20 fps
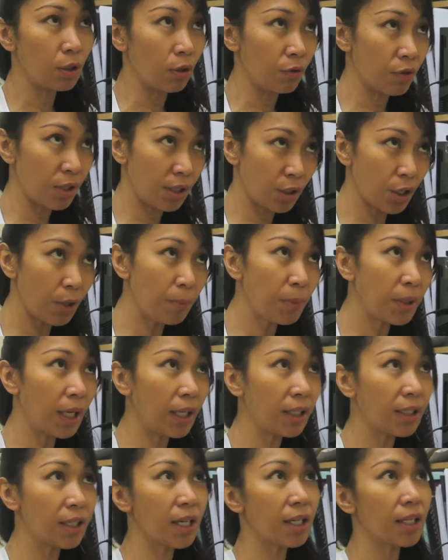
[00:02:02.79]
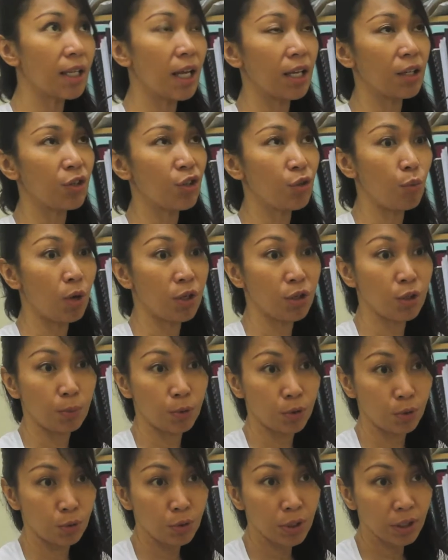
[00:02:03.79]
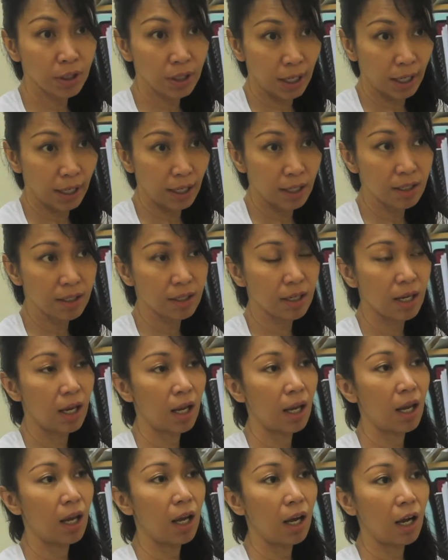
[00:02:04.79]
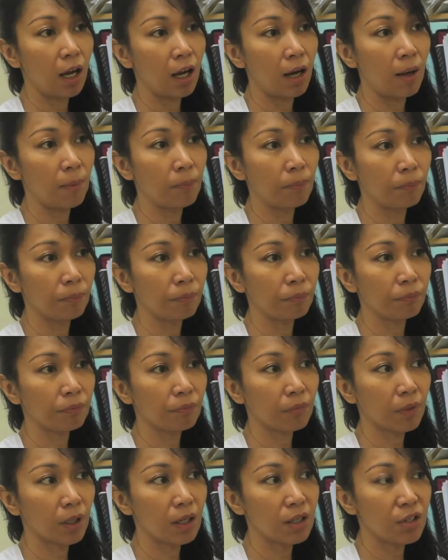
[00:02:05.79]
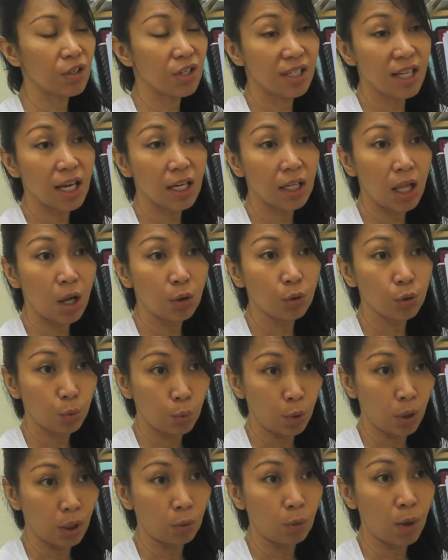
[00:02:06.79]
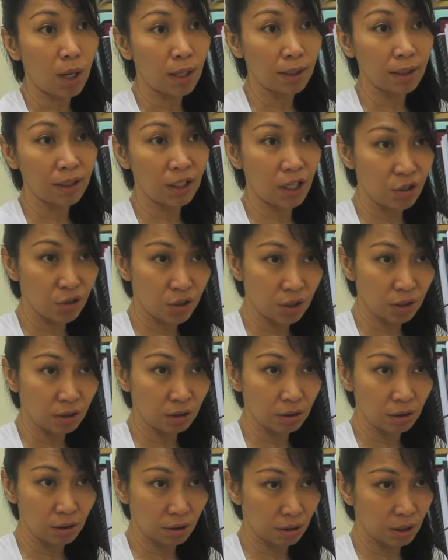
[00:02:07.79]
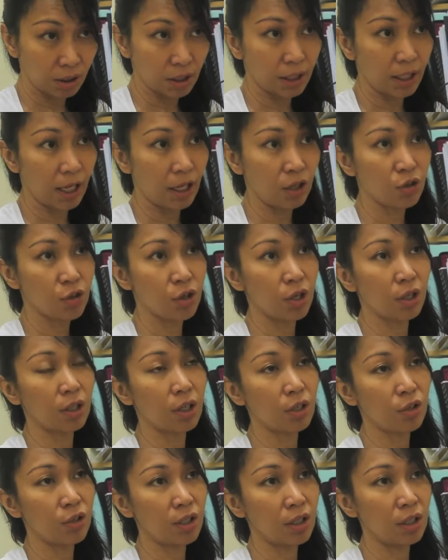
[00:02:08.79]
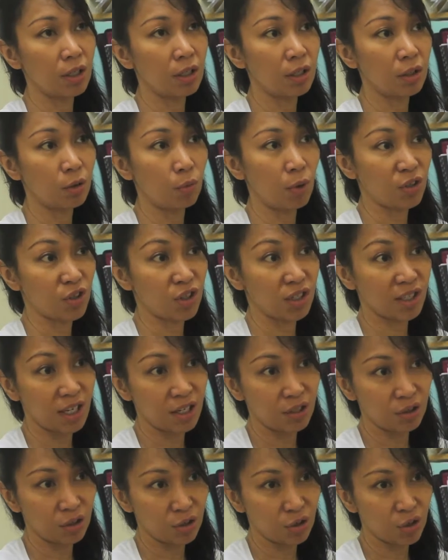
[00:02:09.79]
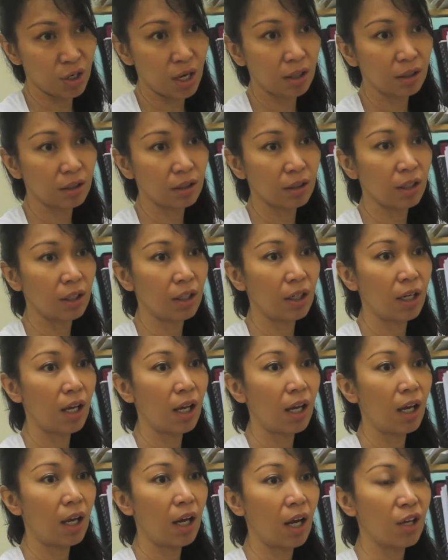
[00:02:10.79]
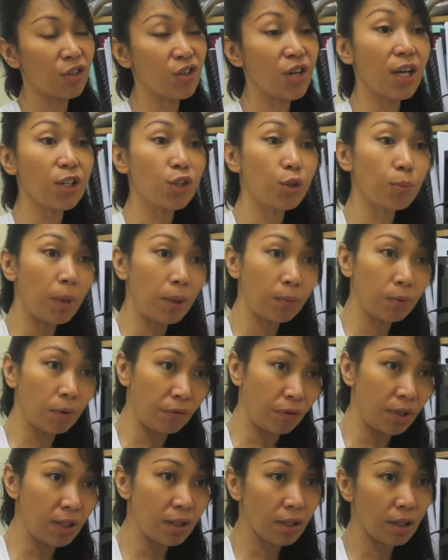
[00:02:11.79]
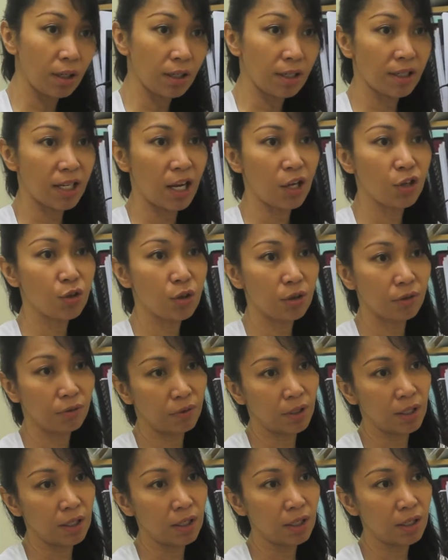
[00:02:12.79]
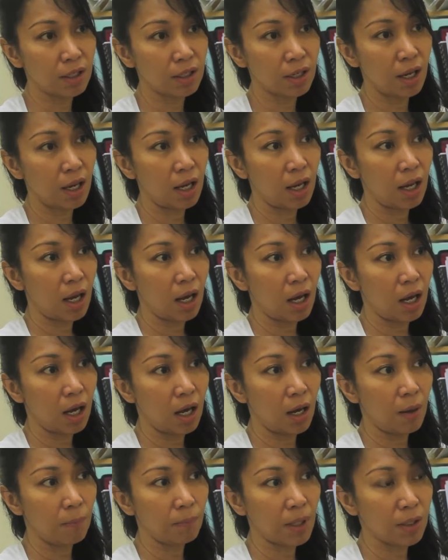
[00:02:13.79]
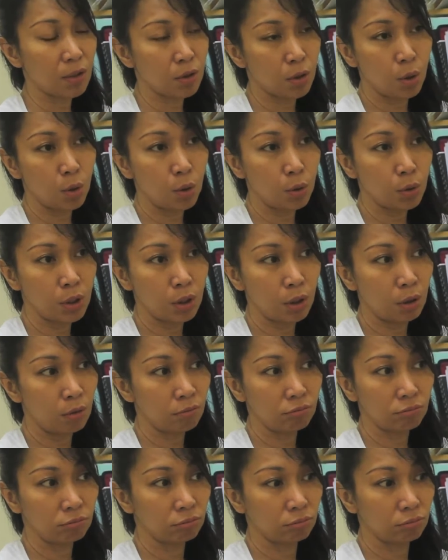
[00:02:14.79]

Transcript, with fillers: if she's terminated and she wants to pursue her case, um, she's not allowed to work while engaged in, in litigation, and she, you know, while she stays in a shelter, uh, she has to pay for visa extension fees, um, and so, you know,